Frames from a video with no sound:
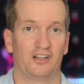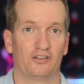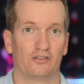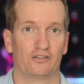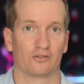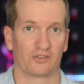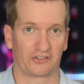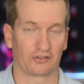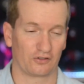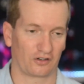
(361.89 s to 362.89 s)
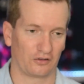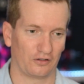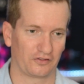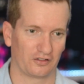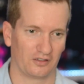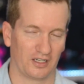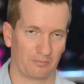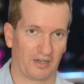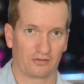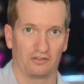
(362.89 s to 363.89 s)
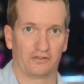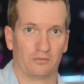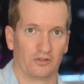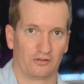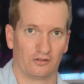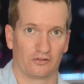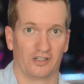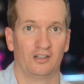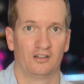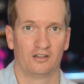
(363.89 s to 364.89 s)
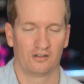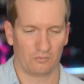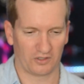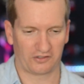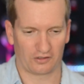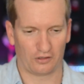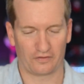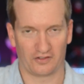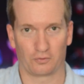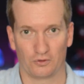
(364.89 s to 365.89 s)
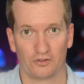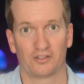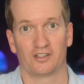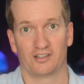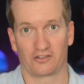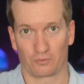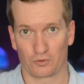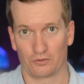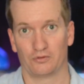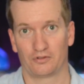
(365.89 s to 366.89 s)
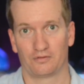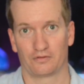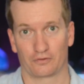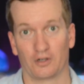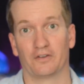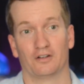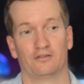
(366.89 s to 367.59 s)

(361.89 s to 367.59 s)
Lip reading: can do to restore a cloth to get back to its former glory. Once the cloth is ruined, it is ruined forever.